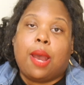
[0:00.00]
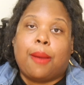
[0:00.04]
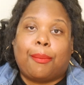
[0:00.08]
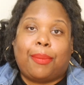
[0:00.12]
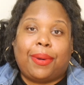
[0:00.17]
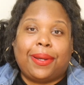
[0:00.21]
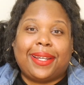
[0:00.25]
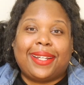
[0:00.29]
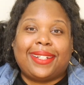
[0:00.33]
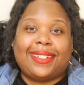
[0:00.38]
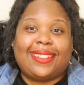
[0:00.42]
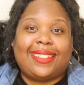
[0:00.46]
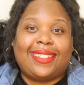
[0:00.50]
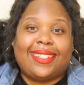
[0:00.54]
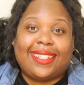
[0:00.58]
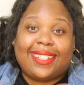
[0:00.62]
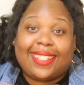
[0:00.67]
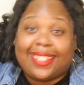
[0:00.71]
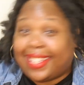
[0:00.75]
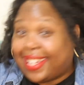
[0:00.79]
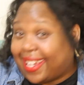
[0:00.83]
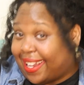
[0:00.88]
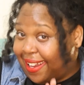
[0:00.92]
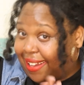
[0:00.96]
But
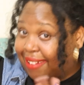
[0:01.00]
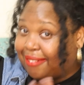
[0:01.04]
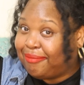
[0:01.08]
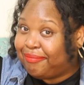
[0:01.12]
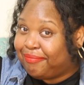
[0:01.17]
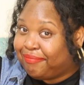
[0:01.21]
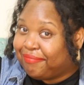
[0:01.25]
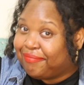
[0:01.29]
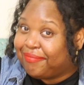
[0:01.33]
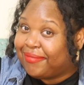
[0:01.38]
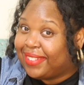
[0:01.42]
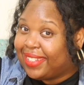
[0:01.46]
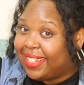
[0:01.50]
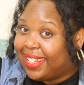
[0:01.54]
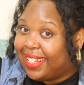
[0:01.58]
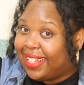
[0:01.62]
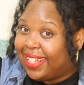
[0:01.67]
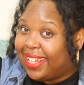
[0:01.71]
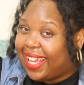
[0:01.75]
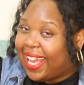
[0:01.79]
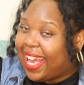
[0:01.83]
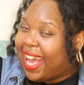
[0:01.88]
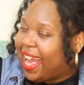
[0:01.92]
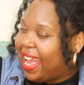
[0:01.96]
yeah,
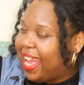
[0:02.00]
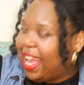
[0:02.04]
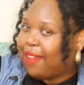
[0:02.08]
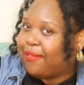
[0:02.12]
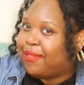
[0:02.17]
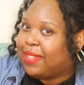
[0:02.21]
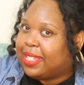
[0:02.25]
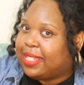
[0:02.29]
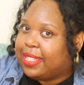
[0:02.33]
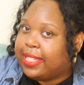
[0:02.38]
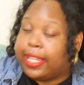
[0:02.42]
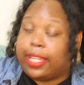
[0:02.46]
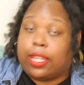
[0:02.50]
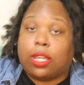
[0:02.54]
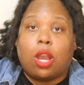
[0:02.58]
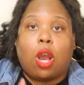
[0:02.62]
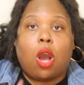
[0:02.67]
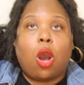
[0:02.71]
I have to see.